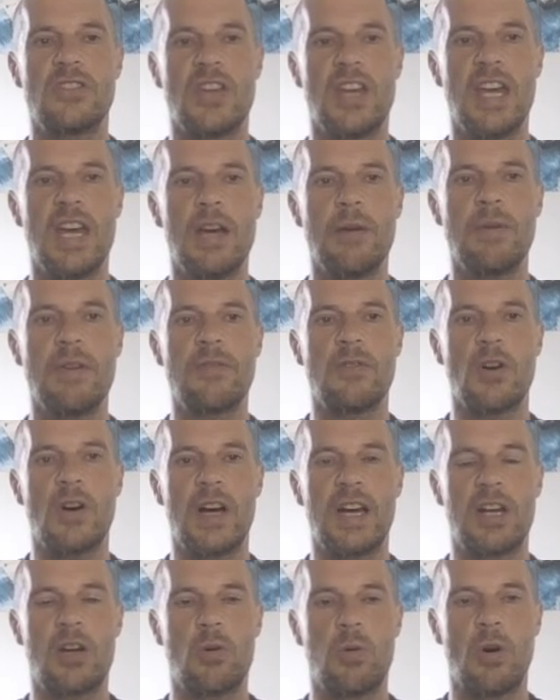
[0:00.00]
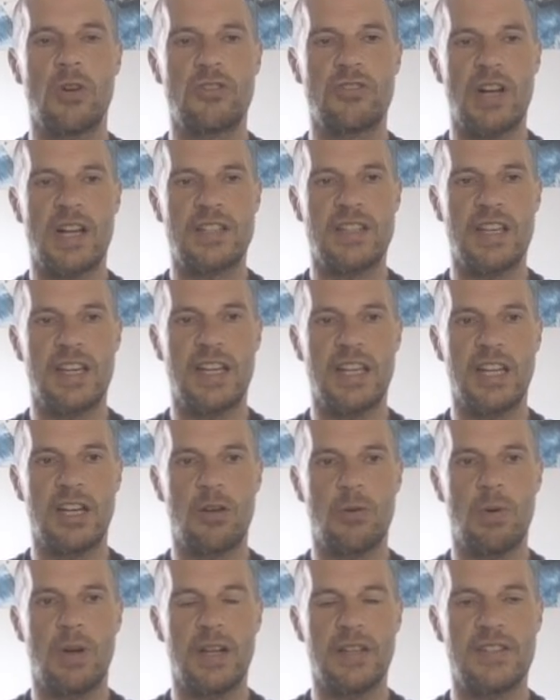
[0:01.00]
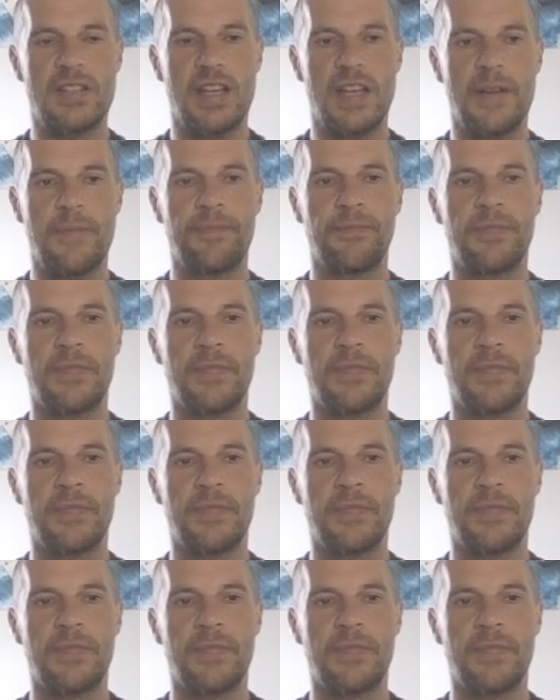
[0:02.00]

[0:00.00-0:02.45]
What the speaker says: here we've got a quadratic inequality.